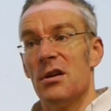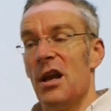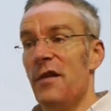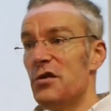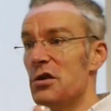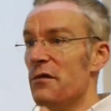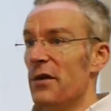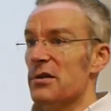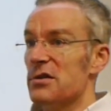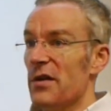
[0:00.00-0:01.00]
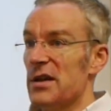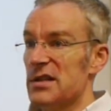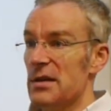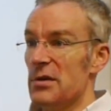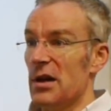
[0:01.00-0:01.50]
If two files are very
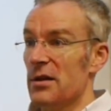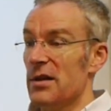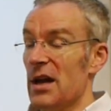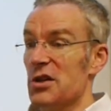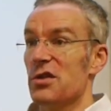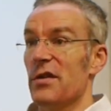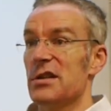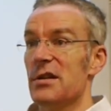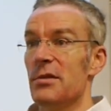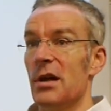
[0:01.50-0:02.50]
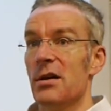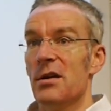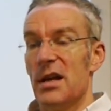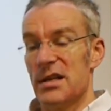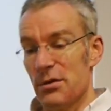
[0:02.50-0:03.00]
similar, the hashes are very similar,
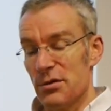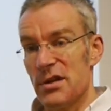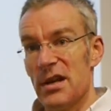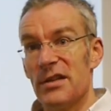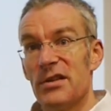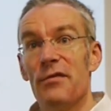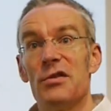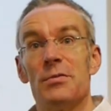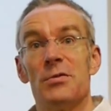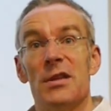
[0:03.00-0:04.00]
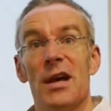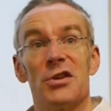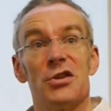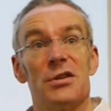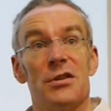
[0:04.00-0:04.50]
it stores the difference between the
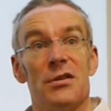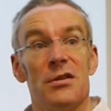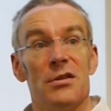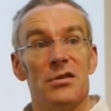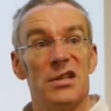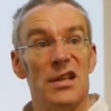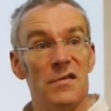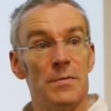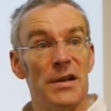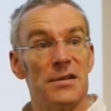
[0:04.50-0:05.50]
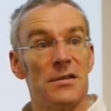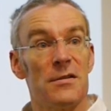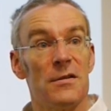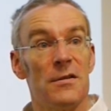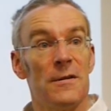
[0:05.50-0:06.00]
hashes to save space.
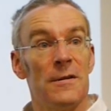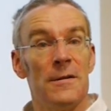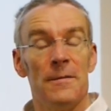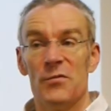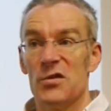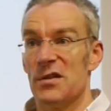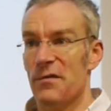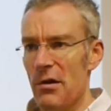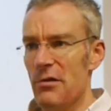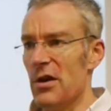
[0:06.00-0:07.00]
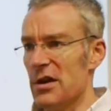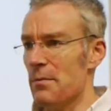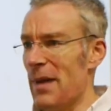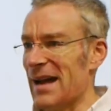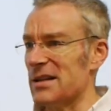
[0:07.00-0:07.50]
So it's very, very
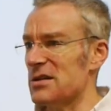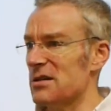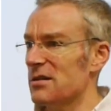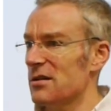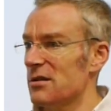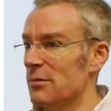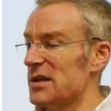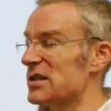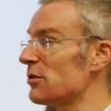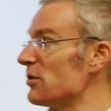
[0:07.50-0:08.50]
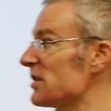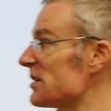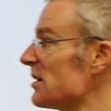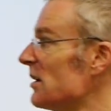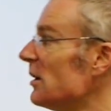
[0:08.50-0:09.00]
compact, the way it stores
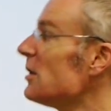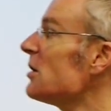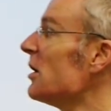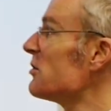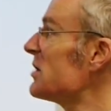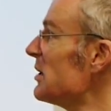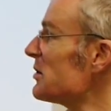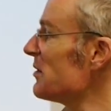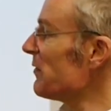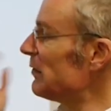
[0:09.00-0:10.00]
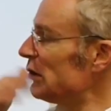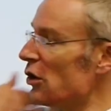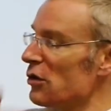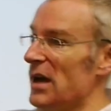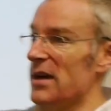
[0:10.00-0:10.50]
this. And you see lots of
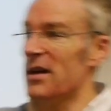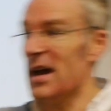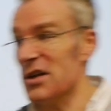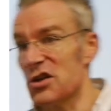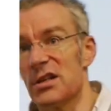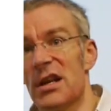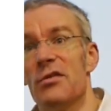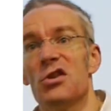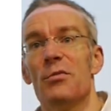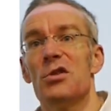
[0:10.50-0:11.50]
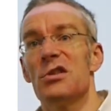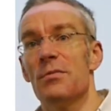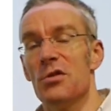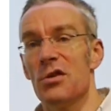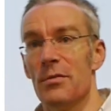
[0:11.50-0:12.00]
long hashes. Every time
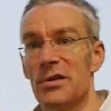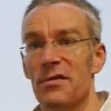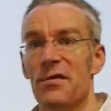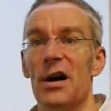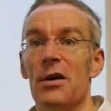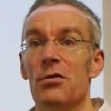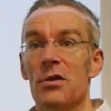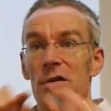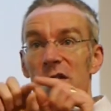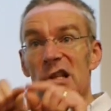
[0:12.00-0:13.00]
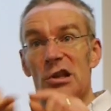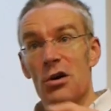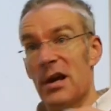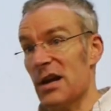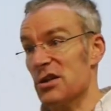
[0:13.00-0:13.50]
you commit a file, there's a
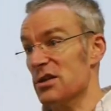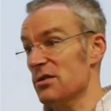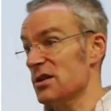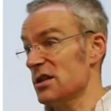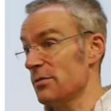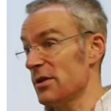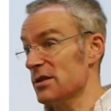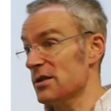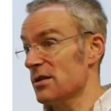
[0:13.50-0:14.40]
long hash associated with it.